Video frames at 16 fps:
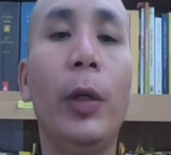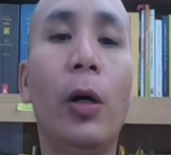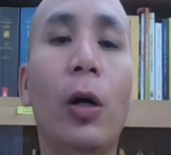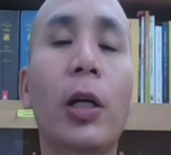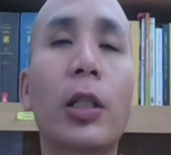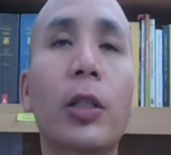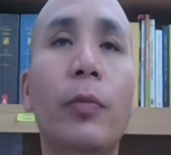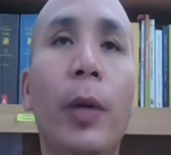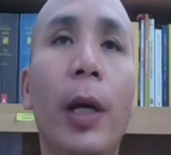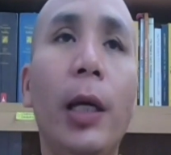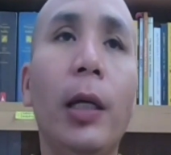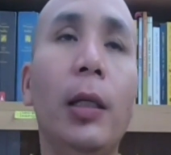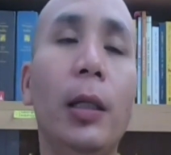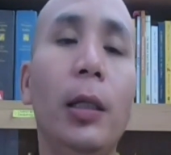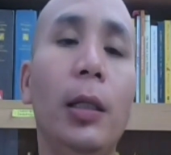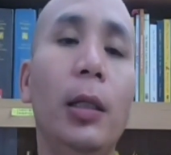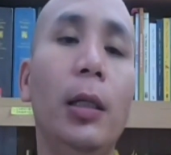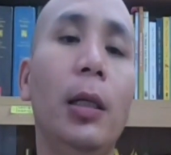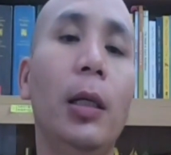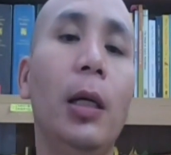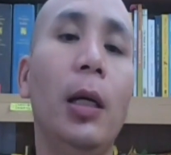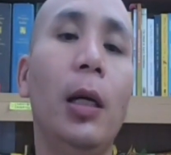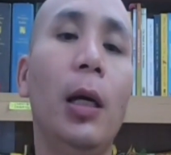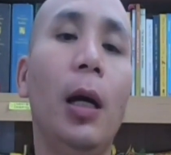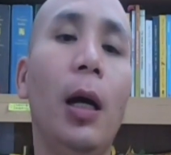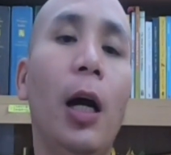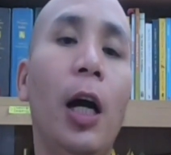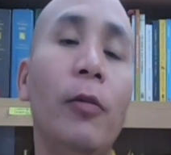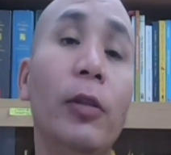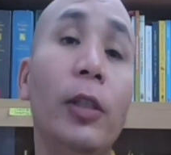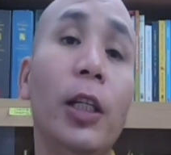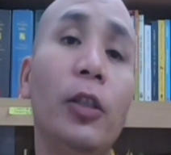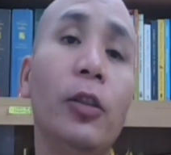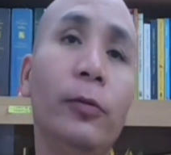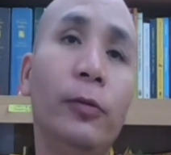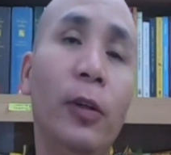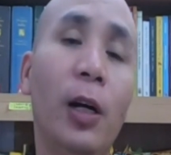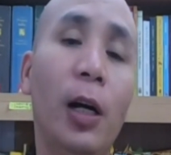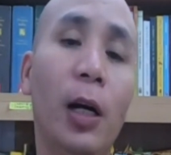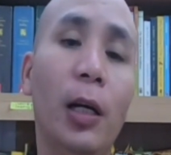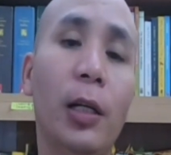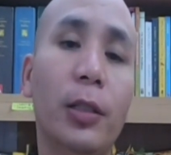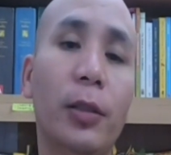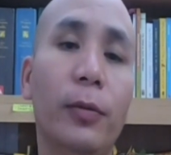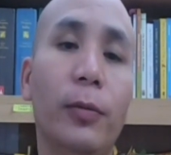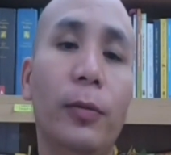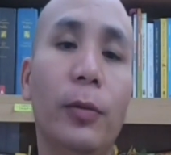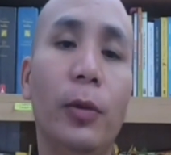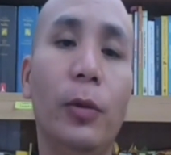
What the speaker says: because mainly I would like to focus